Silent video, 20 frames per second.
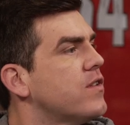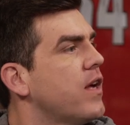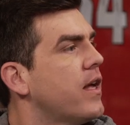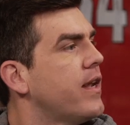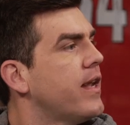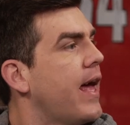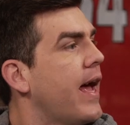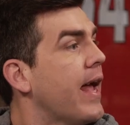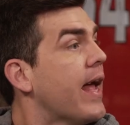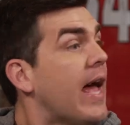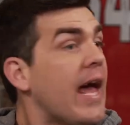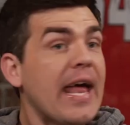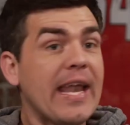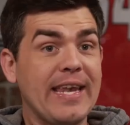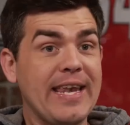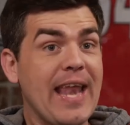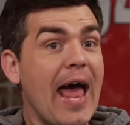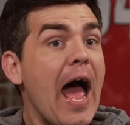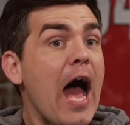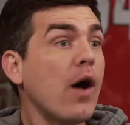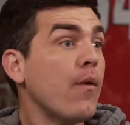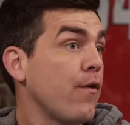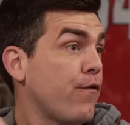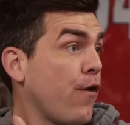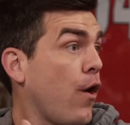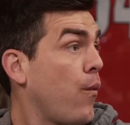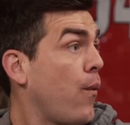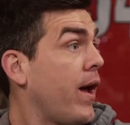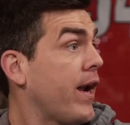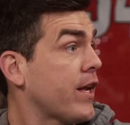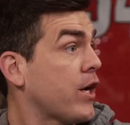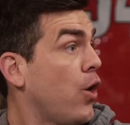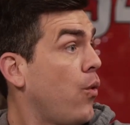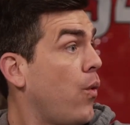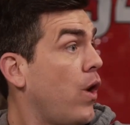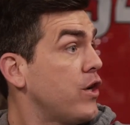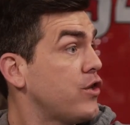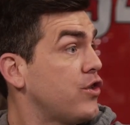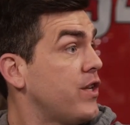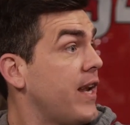Sunday. Now, if I want to go
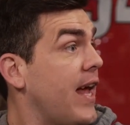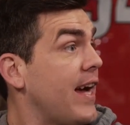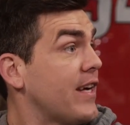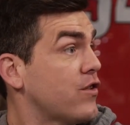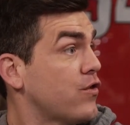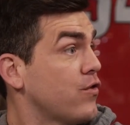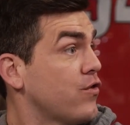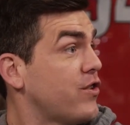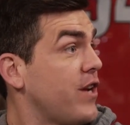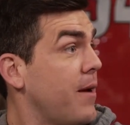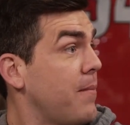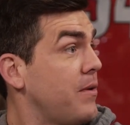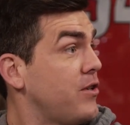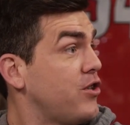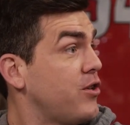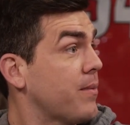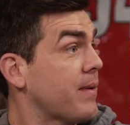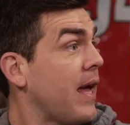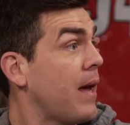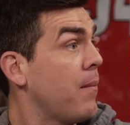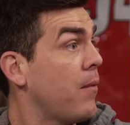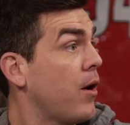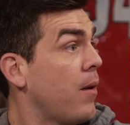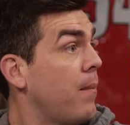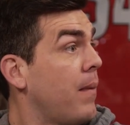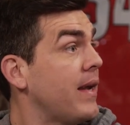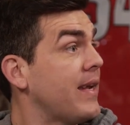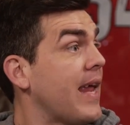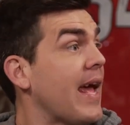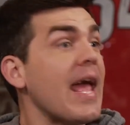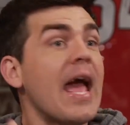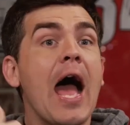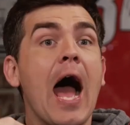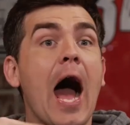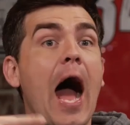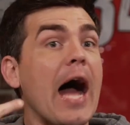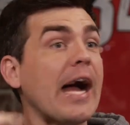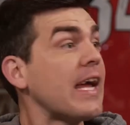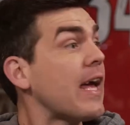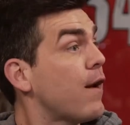watch the national championship game on a Monday,
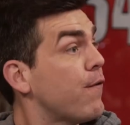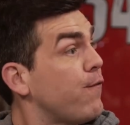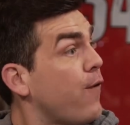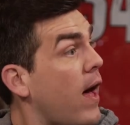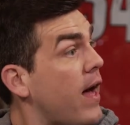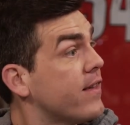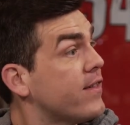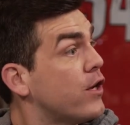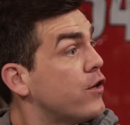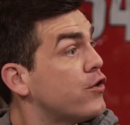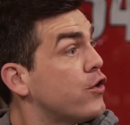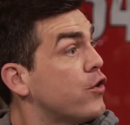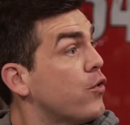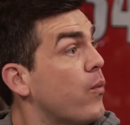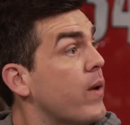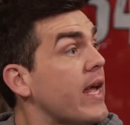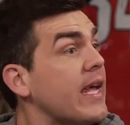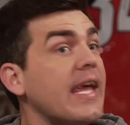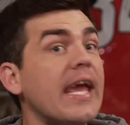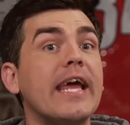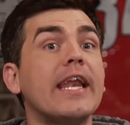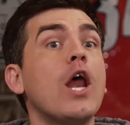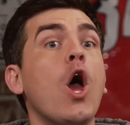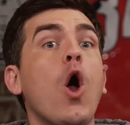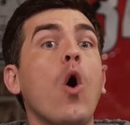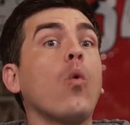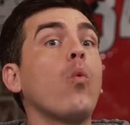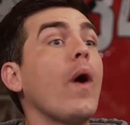I got to fly out there during the weekend,